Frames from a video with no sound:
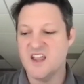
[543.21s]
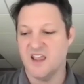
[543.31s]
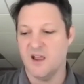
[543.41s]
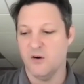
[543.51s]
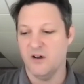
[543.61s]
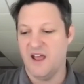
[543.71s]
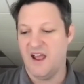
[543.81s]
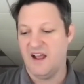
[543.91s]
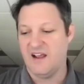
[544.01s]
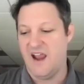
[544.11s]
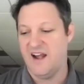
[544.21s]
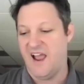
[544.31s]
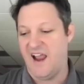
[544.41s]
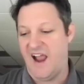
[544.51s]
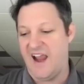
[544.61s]
Yeah, well, and
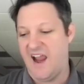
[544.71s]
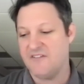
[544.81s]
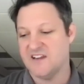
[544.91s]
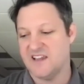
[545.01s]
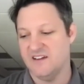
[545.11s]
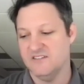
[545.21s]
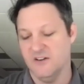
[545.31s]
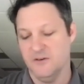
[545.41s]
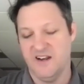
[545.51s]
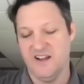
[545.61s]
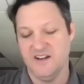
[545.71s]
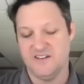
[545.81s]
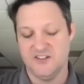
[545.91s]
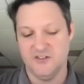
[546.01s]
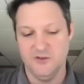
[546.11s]
I have to get a little bit
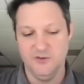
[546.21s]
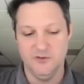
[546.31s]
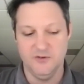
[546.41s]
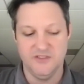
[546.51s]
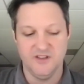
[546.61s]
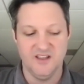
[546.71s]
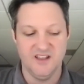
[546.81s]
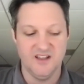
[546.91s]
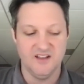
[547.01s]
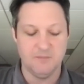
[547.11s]
into the